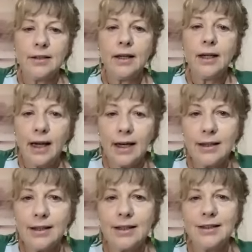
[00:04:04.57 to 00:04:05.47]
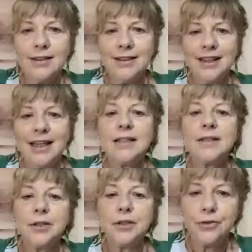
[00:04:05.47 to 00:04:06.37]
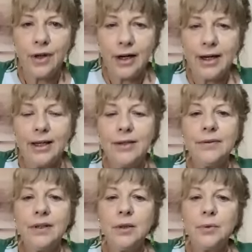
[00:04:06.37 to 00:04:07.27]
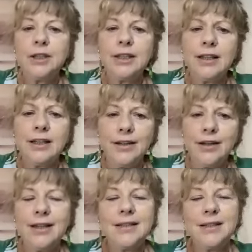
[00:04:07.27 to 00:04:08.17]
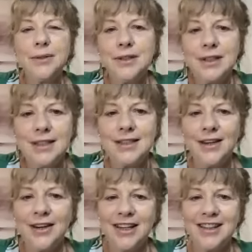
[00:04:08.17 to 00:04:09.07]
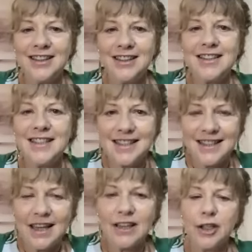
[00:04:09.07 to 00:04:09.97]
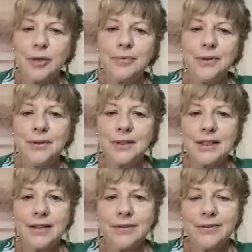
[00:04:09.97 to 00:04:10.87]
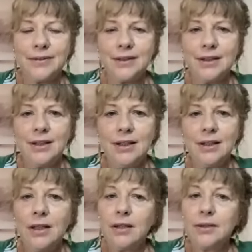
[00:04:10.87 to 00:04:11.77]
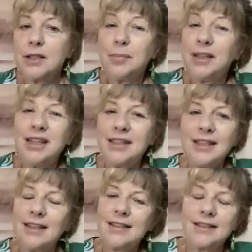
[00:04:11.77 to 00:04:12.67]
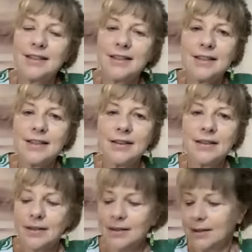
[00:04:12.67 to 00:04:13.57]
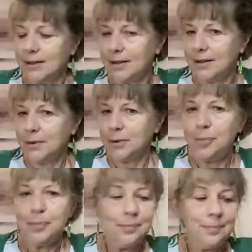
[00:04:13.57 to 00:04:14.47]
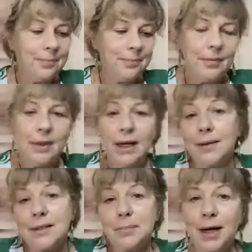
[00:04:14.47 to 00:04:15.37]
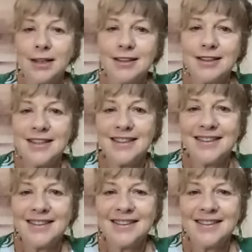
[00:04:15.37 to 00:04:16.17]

And anger is the drive which ignites your desire to stand up for yourself. You know, timidity isn't. Whoop, out of balance.